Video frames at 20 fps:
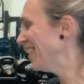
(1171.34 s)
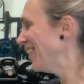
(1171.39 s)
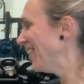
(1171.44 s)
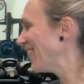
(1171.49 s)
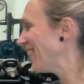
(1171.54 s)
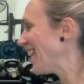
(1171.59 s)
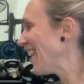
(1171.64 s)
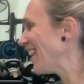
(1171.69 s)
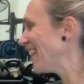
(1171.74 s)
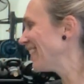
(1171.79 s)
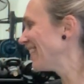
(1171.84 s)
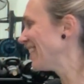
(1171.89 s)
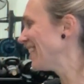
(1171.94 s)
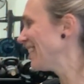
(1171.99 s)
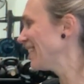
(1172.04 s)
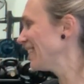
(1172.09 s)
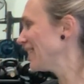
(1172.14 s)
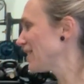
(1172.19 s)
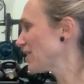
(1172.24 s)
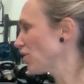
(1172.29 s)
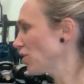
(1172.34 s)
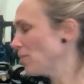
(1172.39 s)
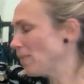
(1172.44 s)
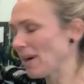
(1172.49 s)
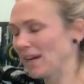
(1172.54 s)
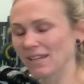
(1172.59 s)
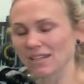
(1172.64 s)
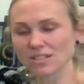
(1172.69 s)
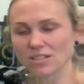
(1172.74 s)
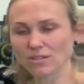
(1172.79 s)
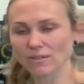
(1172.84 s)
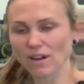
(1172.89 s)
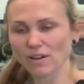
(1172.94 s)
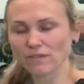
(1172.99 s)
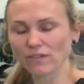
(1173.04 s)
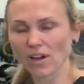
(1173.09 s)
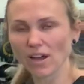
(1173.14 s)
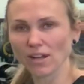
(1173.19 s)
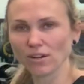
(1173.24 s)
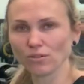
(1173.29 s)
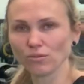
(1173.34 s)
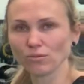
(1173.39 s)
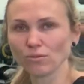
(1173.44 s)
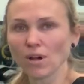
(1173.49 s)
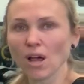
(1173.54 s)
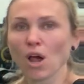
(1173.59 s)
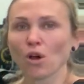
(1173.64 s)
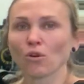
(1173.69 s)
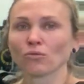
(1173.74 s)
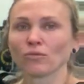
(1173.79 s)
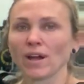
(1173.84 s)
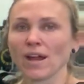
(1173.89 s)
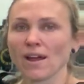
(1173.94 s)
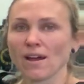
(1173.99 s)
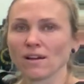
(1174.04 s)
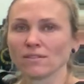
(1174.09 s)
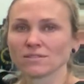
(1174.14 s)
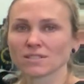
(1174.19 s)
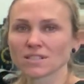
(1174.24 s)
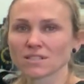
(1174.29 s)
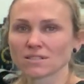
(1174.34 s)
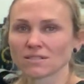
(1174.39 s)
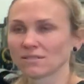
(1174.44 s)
All right, let's go back into our final round.